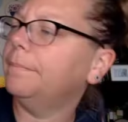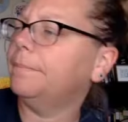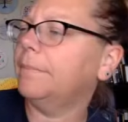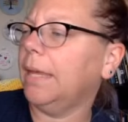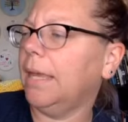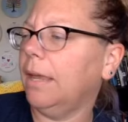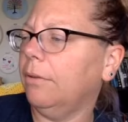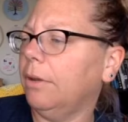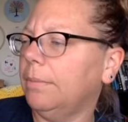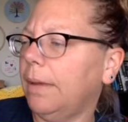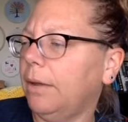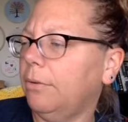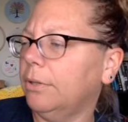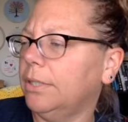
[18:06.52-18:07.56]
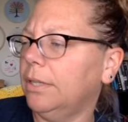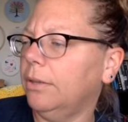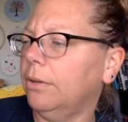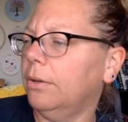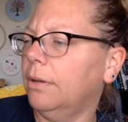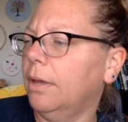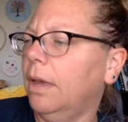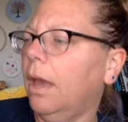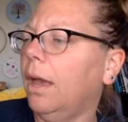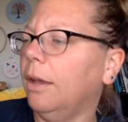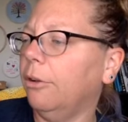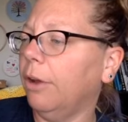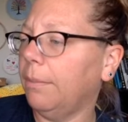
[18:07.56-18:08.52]
I can't read backwards either.
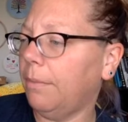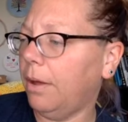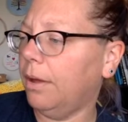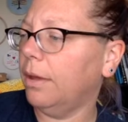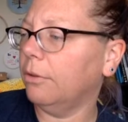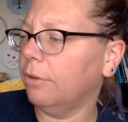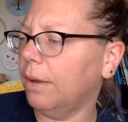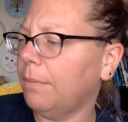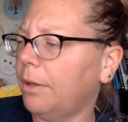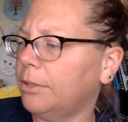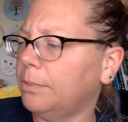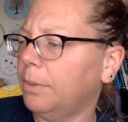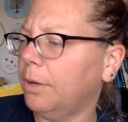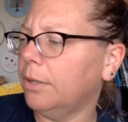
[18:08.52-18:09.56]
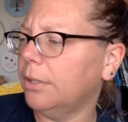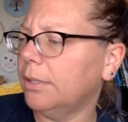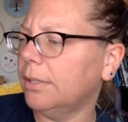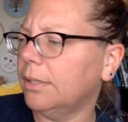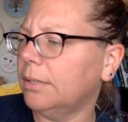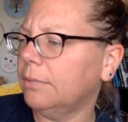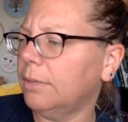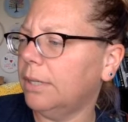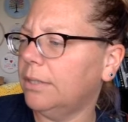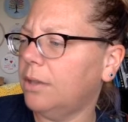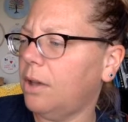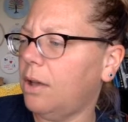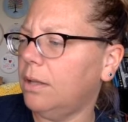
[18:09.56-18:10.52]
A grandma's purse is what it's
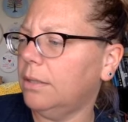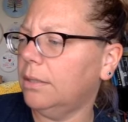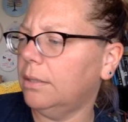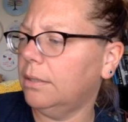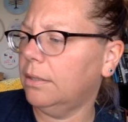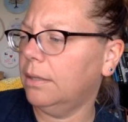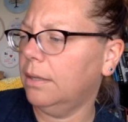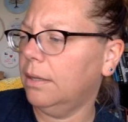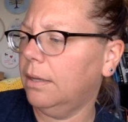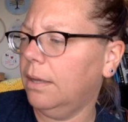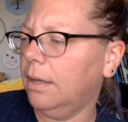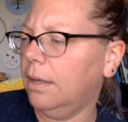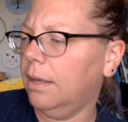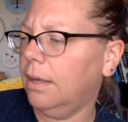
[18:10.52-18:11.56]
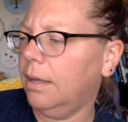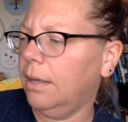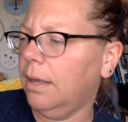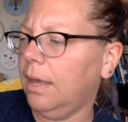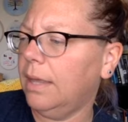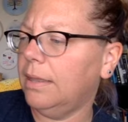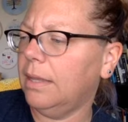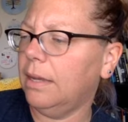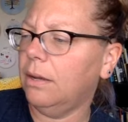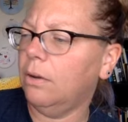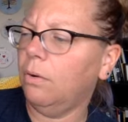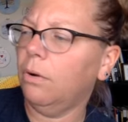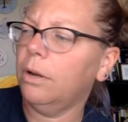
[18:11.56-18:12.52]
called. And then
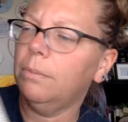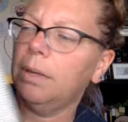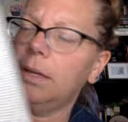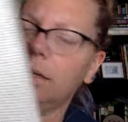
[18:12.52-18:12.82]
an ornament.